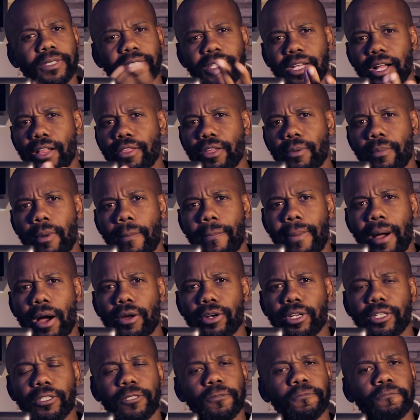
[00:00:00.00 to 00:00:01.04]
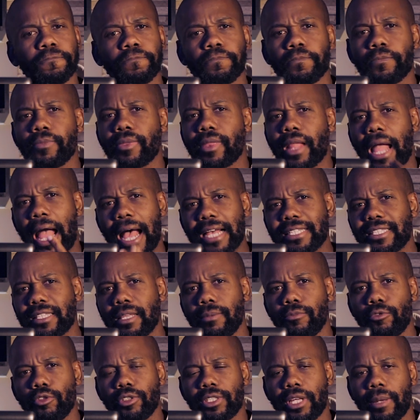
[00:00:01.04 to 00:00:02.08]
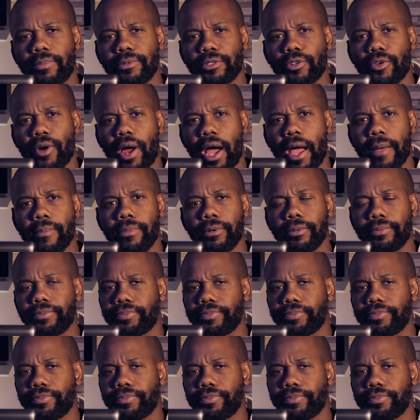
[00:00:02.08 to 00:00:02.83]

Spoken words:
Tell them about it, ask them to subscribe.